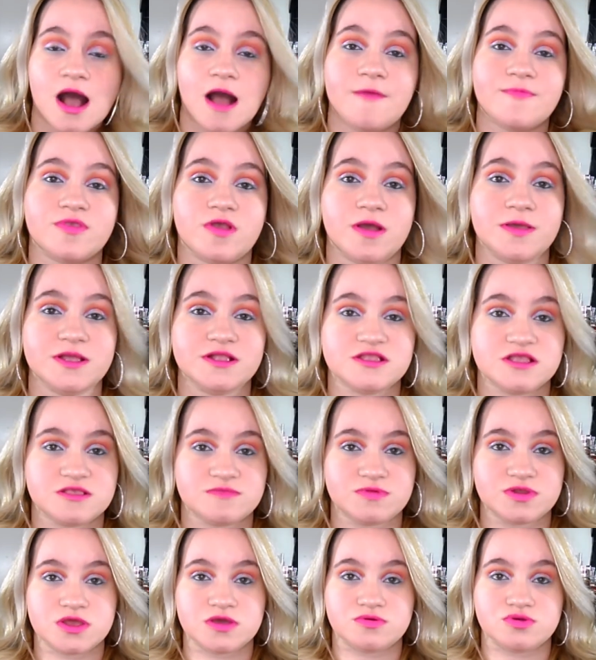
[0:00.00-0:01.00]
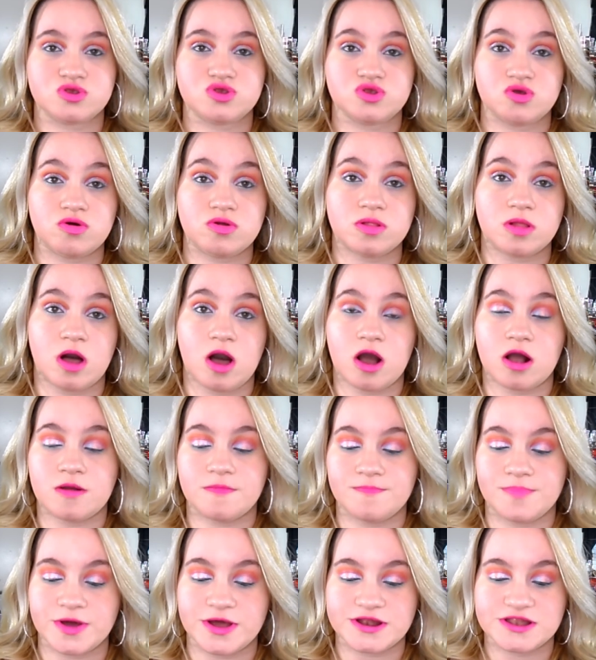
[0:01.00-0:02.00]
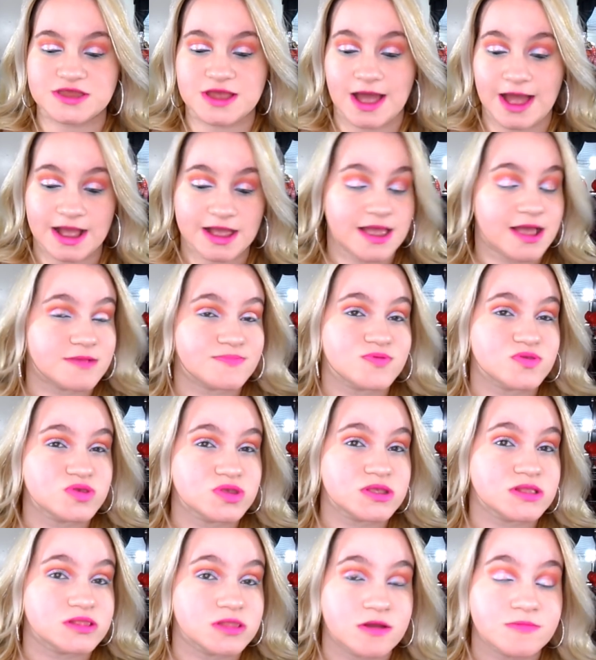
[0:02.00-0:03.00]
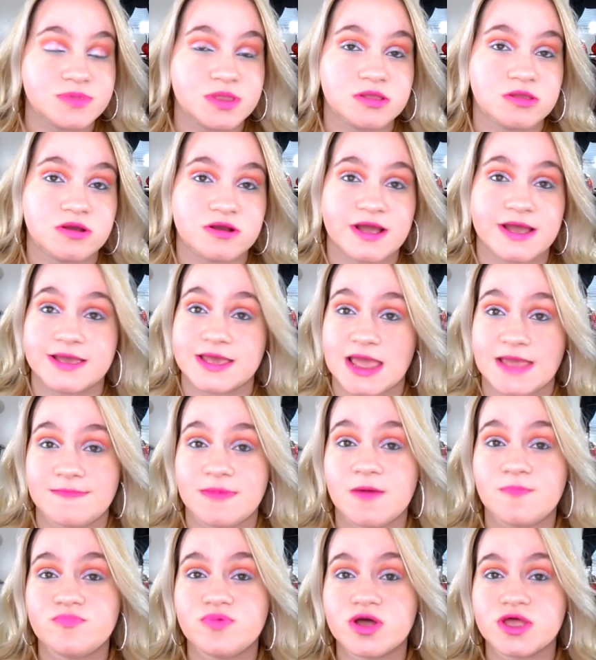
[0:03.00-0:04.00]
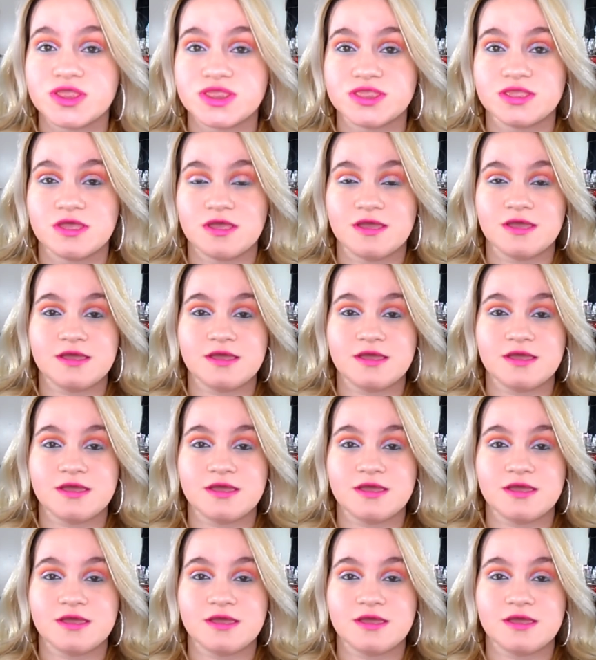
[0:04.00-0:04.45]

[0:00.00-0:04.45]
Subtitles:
I'm sorry that this video is so long, but I absolutely love the look I came up with.